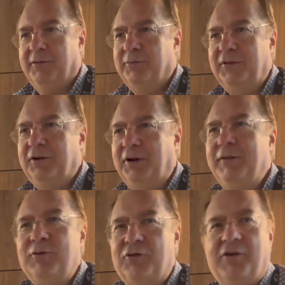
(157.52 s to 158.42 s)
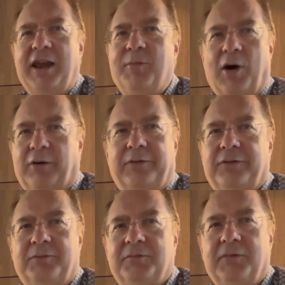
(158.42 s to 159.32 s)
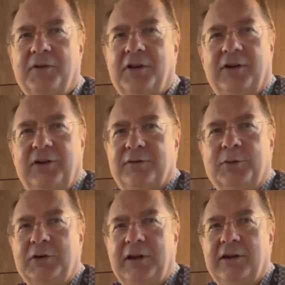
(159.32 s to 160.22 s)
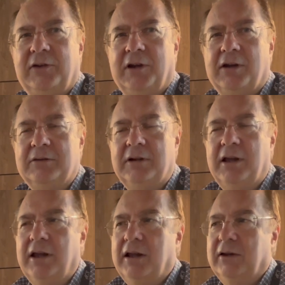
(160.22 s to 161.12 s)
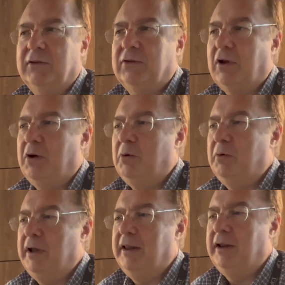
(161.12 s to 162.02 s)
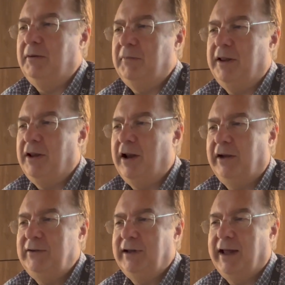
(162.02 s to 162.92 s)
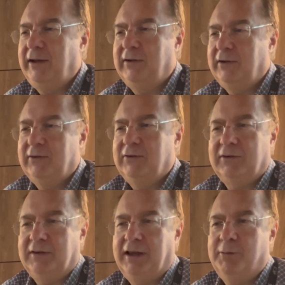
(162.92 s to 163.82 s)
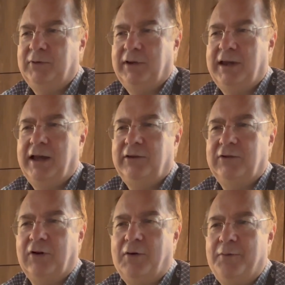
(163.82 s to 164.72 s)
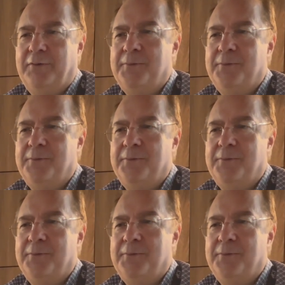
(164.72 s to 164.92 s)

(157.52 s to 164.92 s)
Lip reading: even dream of 30 or 40 years ago. So in the 1980s, it was a case of